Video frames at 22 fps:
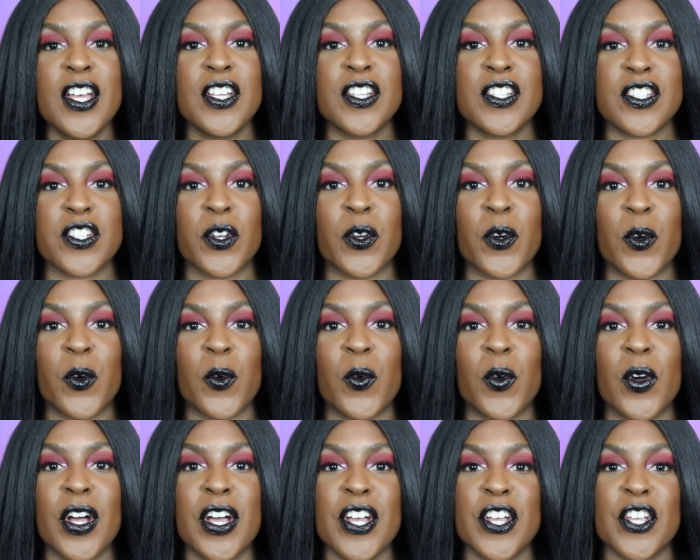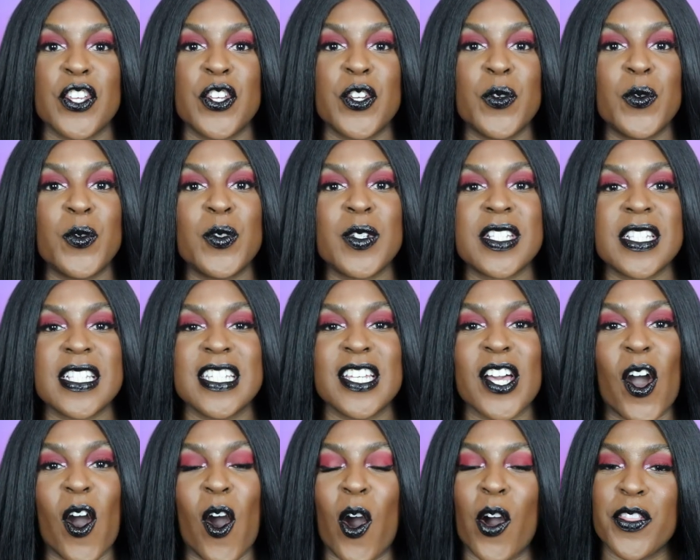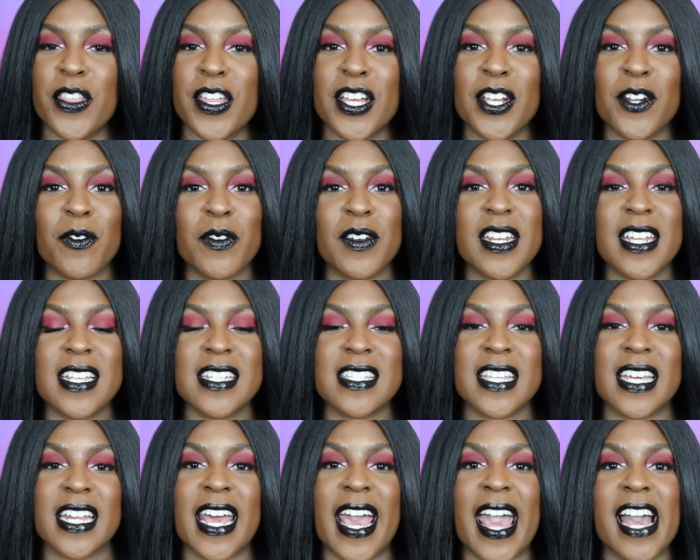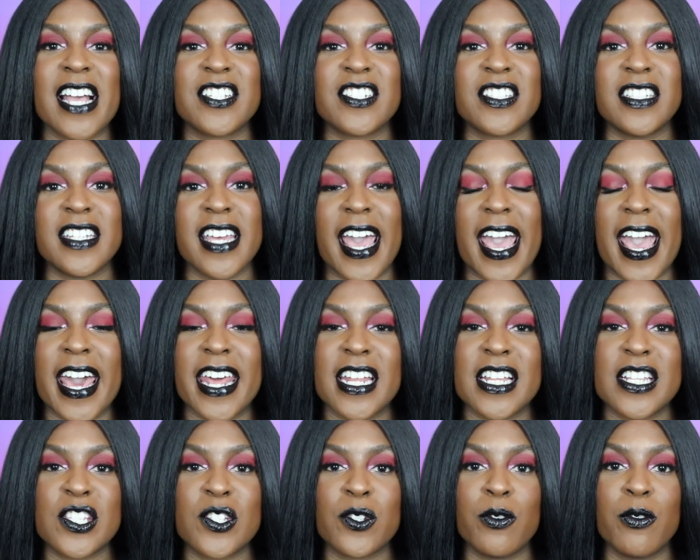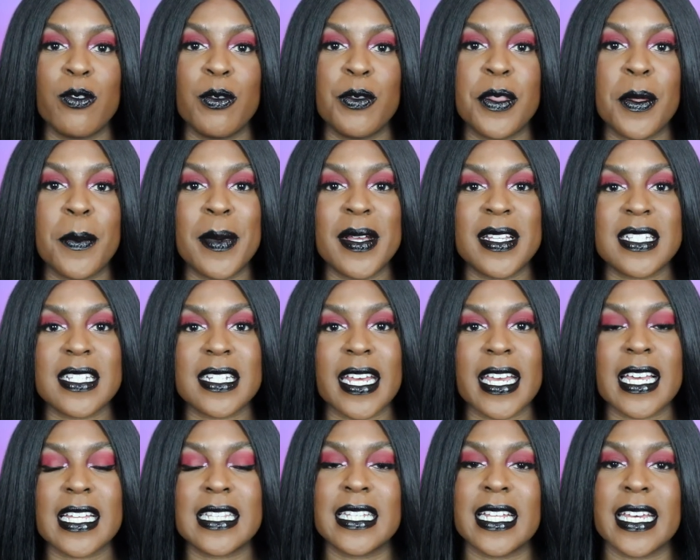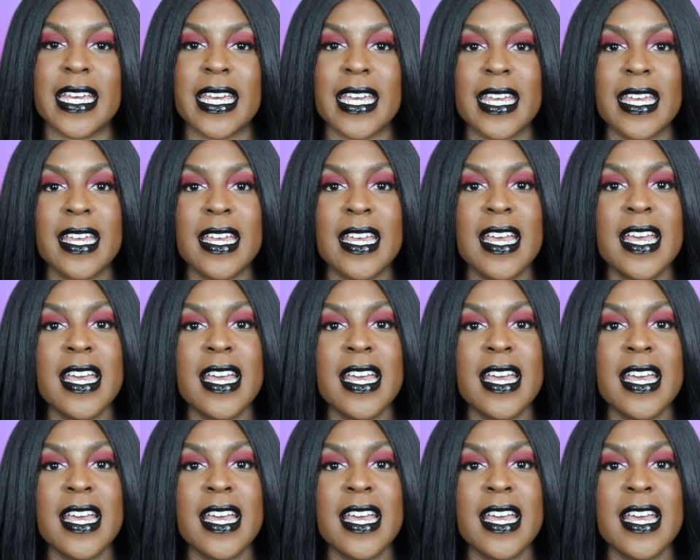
So you will see all the ingredients that I actually added to the Bentonite Clay